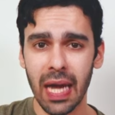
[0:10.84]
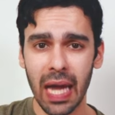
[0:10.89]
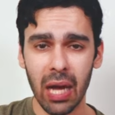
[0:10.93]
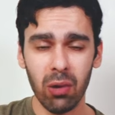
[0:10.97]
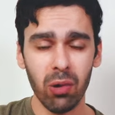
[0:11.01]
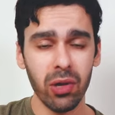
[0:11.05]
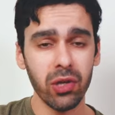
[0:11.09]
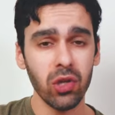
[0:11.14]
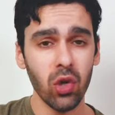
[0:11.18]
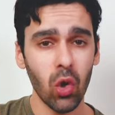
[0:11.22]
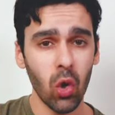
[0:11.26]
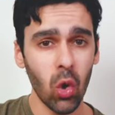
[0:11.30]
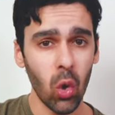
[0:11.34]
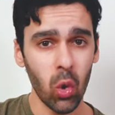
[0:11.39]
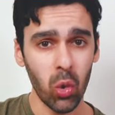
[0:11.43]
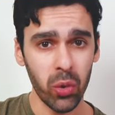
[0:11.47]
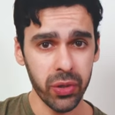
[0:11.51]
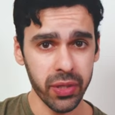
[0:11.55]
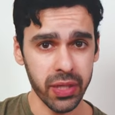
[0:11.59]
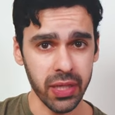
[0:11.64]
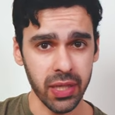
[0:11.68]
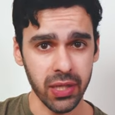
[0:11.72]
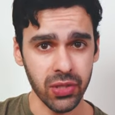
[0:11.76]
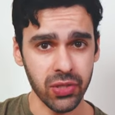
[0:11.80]
how I
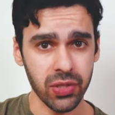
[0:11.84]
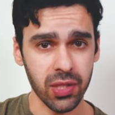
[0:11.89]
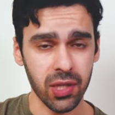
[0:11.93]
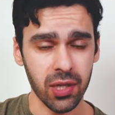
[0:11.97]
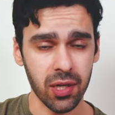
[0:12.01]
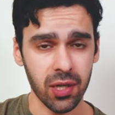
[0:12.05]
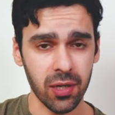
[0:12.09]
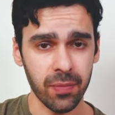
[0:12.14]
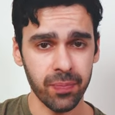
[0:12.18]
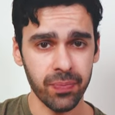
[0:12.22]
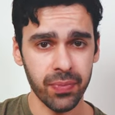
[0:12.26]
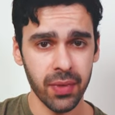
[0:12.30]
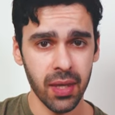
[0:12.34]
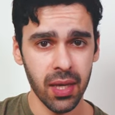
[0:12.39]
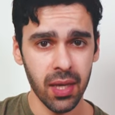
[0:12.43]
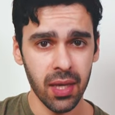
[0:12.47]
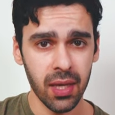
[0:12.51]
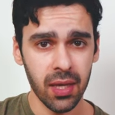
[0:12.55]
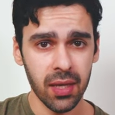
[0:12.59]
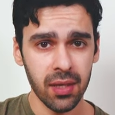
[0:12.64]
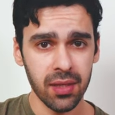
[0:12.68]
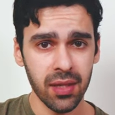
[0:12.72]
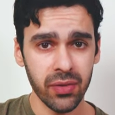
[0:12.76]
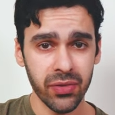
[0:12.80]
hold the guitar.
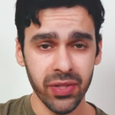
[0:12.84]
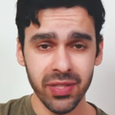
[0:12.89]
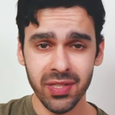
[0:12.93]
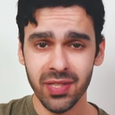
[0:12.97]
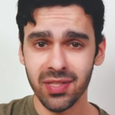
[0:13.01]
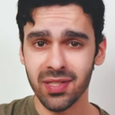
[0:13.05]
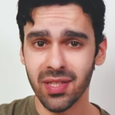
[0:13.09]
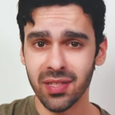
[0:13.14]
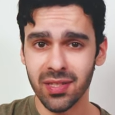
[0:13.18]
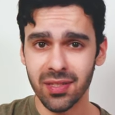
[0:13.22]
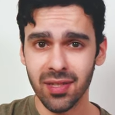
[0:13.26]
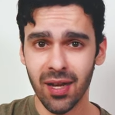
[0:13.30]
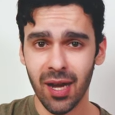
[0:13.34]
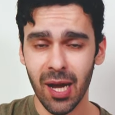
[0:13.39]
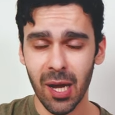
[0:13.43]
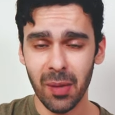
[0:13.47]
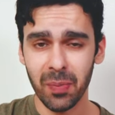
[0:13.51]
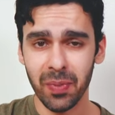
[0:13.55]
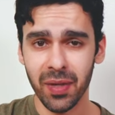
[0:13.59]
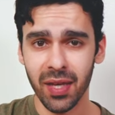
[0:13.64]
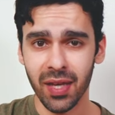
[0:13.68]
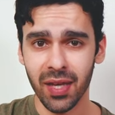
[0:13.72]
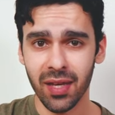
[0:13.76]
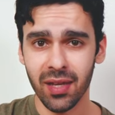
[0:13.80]
Now this is a
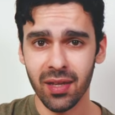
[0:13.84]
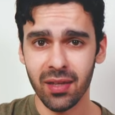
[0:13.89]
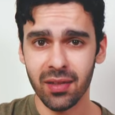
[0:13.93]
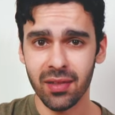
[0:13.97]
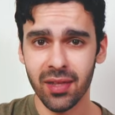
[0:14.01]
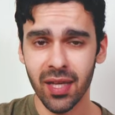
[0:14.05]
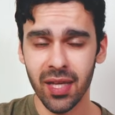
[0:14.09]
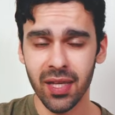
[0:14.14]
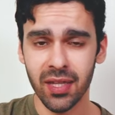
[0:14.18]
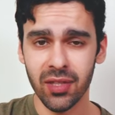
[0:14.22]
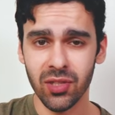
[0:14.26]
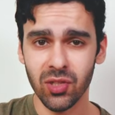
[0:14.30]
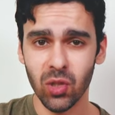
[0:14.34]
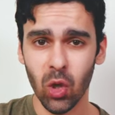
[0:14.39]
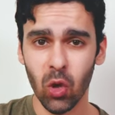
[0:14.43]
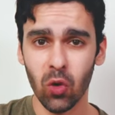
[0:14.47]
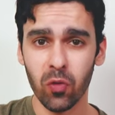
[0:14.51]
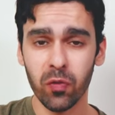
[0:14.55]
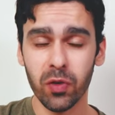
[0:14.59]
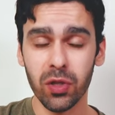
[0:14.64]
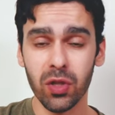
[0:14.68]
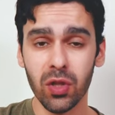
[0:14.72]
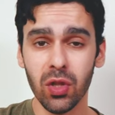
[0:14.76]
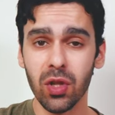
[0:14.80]
topic that is
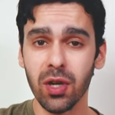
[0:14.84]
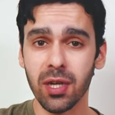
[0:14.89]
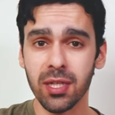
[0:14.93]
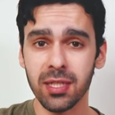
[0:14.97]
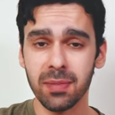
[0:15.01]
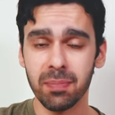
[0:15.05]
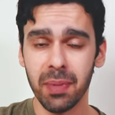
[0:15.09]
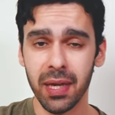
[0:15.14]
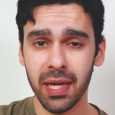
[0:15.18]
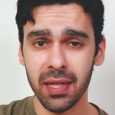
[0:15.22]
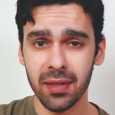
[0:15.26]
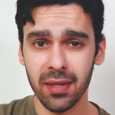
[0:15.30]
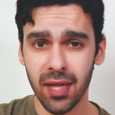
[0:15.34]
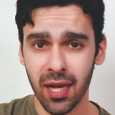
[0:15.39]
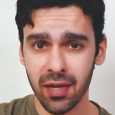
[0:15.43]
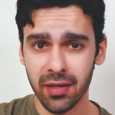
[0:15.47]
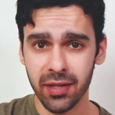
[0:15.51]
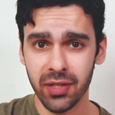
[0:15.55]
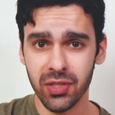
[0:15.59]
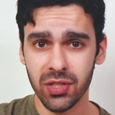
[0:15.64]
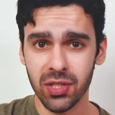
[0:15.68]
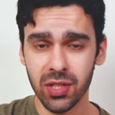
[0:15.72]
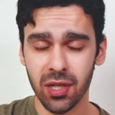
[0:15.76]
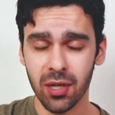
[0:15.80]
overlooked by a lot
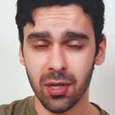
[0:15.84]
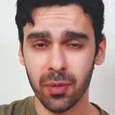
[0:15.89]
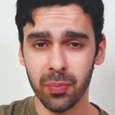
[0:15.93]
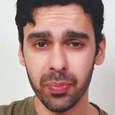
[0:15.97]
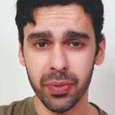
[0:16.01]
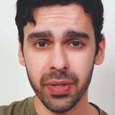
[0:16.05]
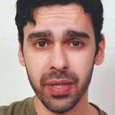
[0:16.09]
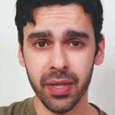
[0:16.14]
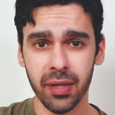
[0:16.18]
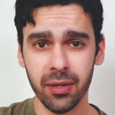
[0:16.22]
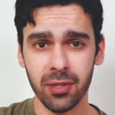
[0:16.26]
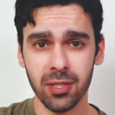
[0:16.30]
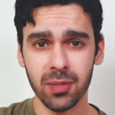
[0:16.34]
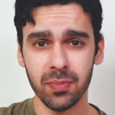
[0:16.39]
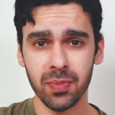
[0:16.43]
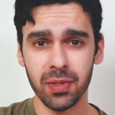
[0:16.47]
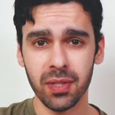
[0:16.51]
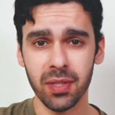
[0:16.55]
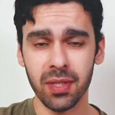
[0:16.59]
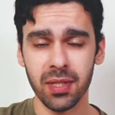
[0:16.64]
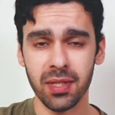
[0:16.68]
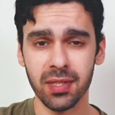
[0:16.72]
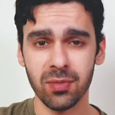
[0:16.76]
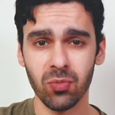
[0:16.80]
of guitar players
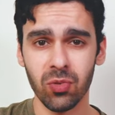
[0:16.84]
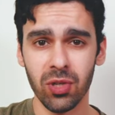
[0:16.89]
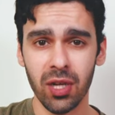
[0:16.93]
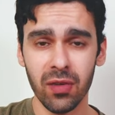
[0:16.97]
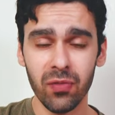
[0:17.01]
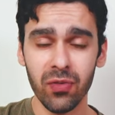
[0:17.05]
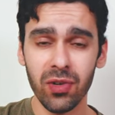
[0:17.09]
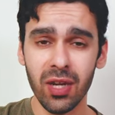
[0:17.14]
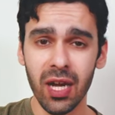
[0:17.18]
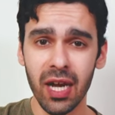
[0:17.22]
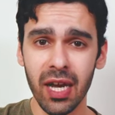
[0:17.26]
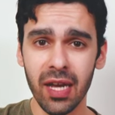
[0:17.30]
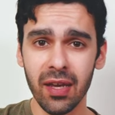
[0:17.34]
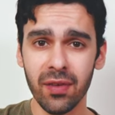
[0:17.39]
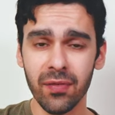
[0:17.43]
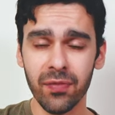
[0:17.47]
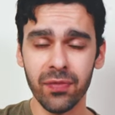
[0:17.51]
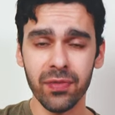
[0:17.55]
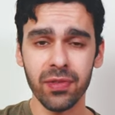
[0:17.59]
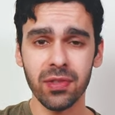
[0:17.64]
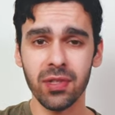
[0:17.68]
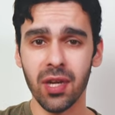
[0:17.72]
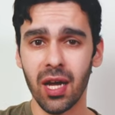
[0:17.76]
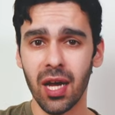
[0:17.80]
because whenever
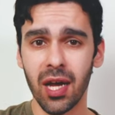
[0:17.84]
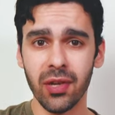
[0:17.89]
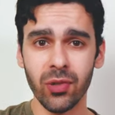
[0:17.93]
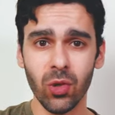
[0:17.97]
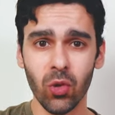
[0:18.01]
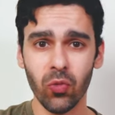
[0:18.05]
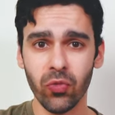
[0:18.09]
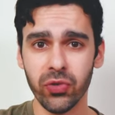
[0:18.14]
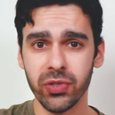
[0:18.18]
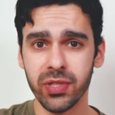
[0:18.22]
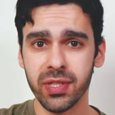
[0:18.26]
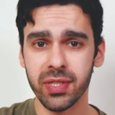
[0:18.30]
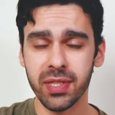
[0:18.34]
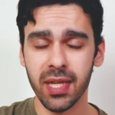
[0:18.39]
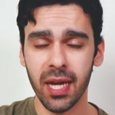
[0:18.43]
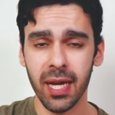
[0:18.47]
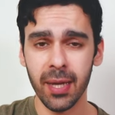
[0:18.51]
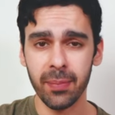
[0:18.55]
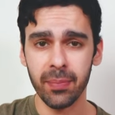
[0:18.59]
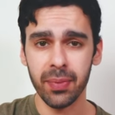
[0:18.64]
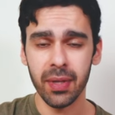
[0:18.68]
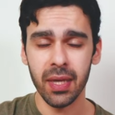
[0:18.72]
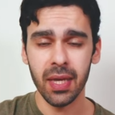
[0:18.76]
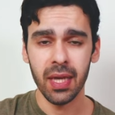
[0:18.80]
I've taught over
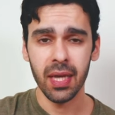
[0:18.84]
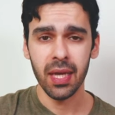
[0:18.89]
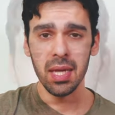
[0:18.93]
Skype,